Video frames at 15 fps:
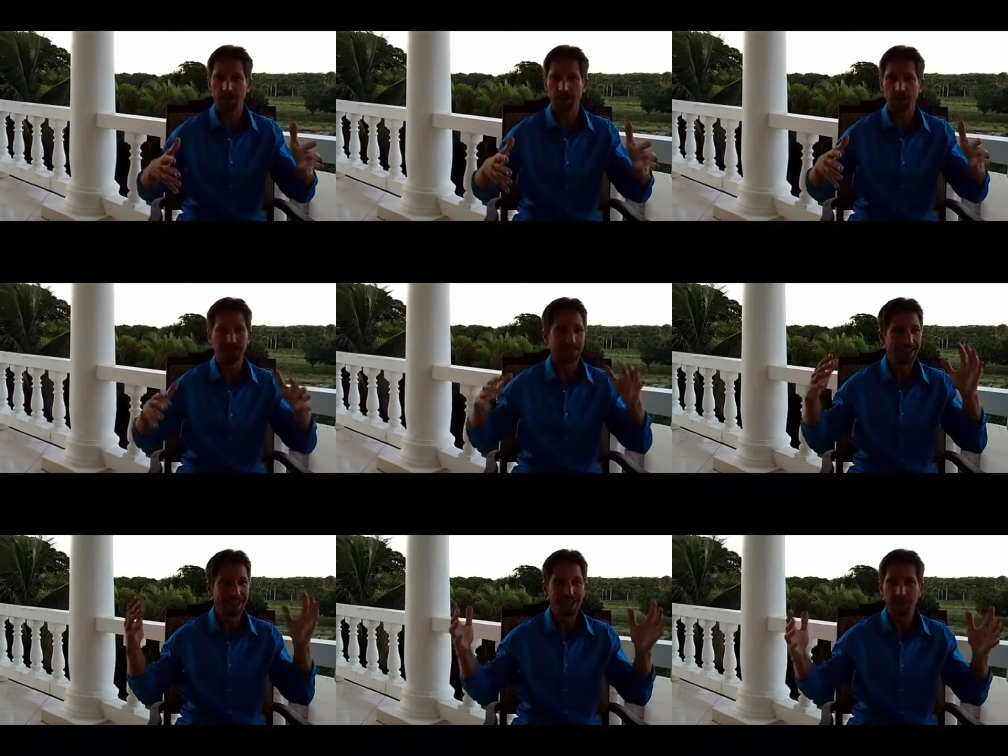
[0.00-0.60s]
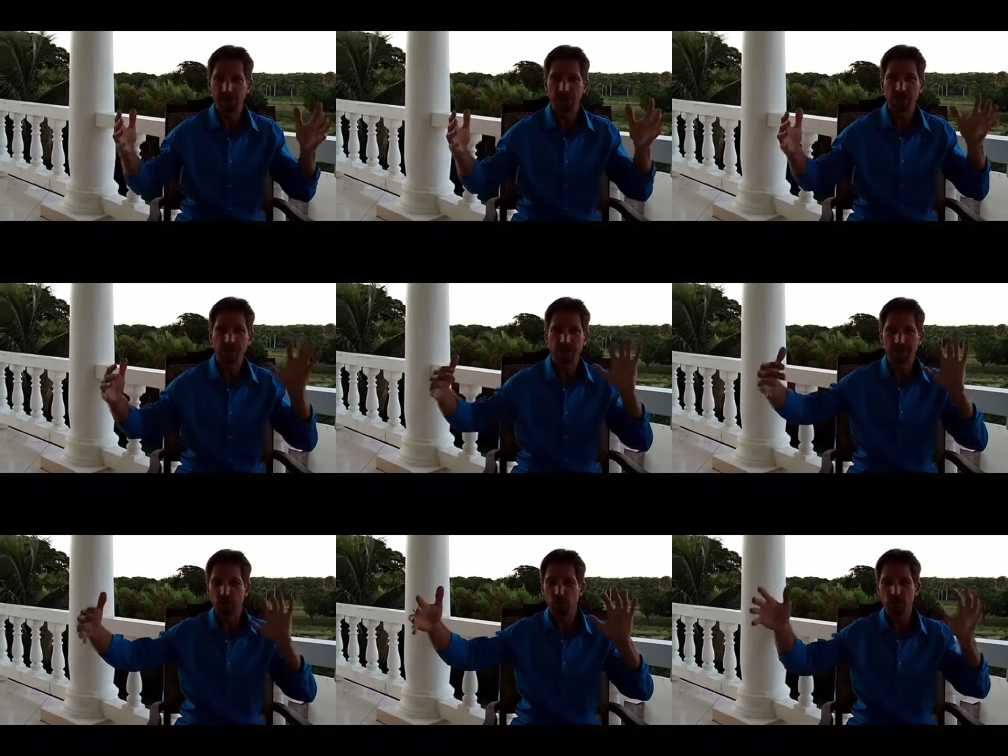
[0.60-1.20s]
because life
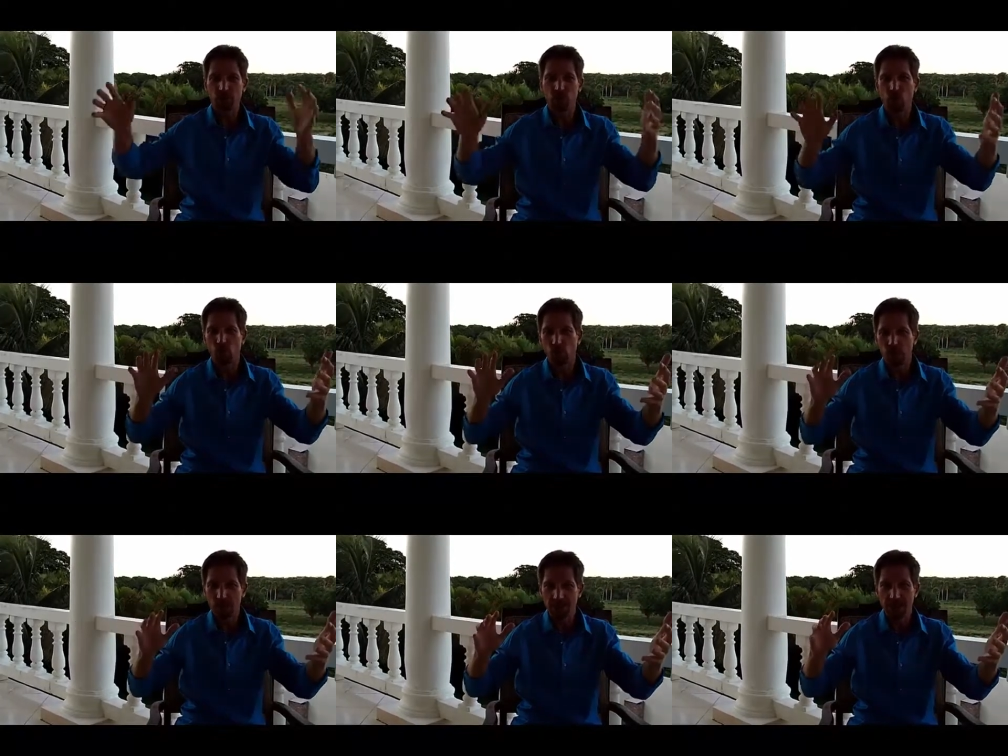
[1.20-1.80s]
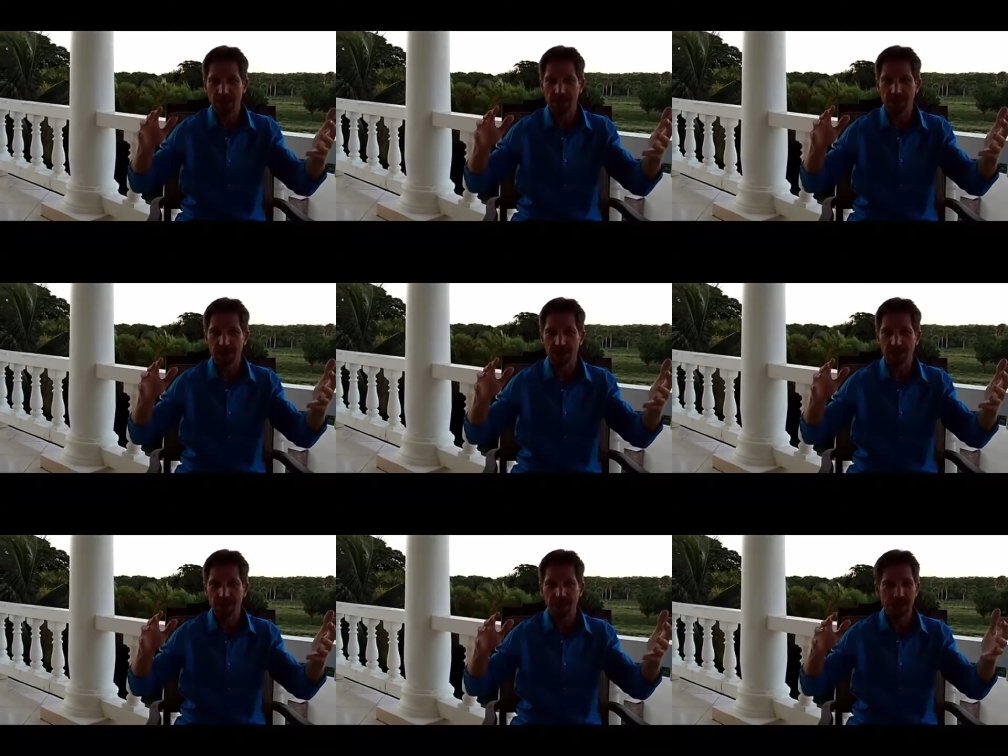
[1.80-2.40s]
is what's
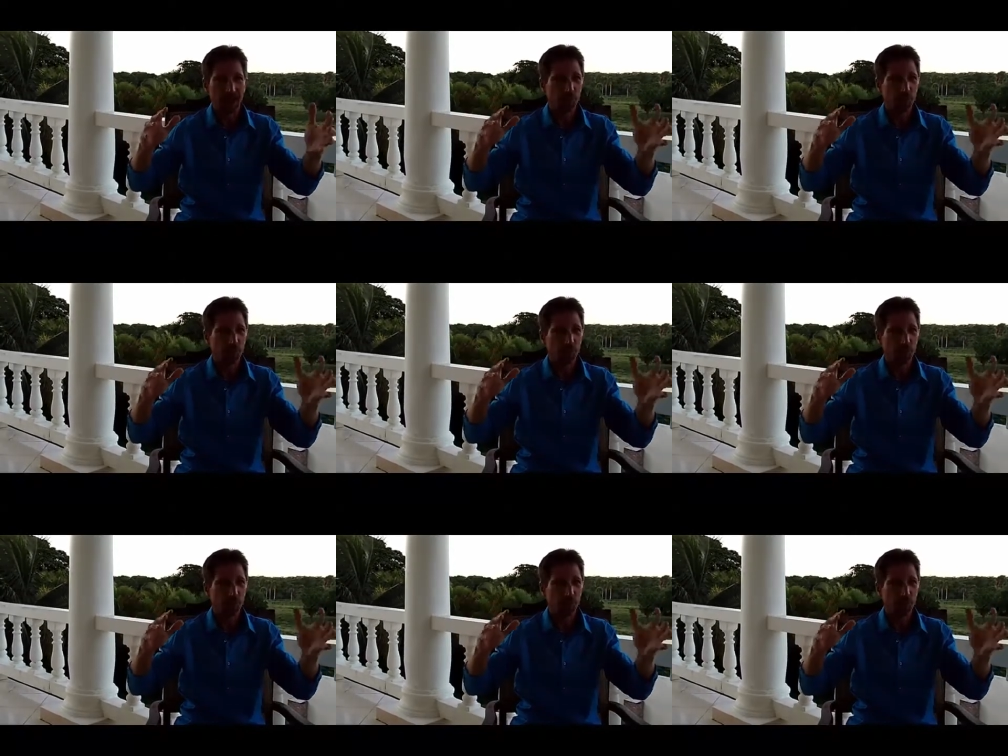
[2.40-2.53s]
coordinating